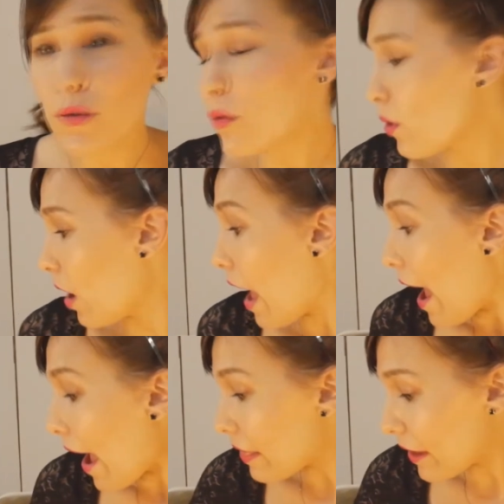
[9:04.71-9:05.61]
cool.
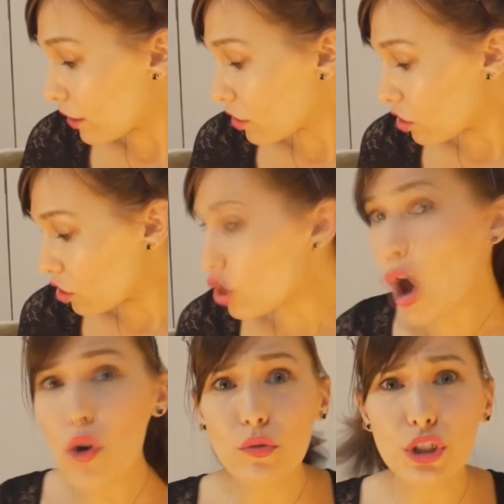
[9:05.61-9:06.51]
And they're
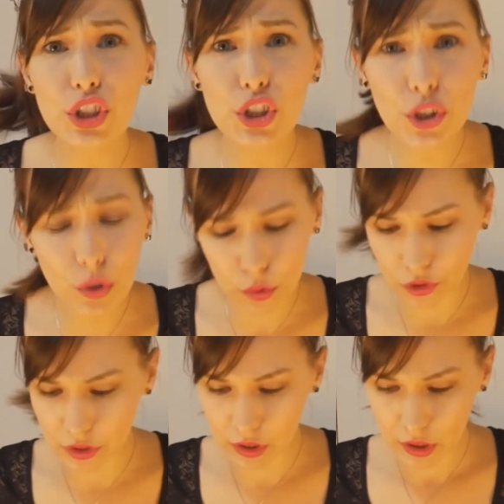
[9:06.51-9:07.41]
so
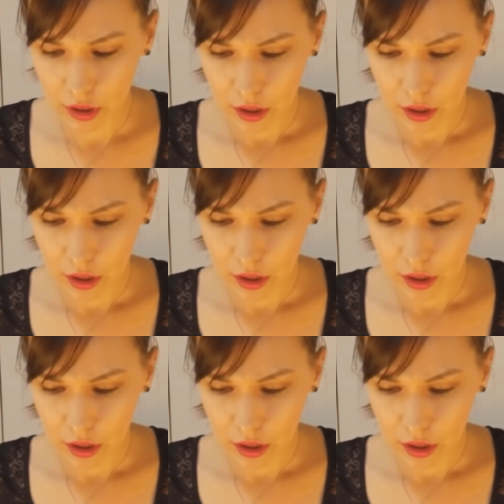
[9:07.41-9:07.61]
cute.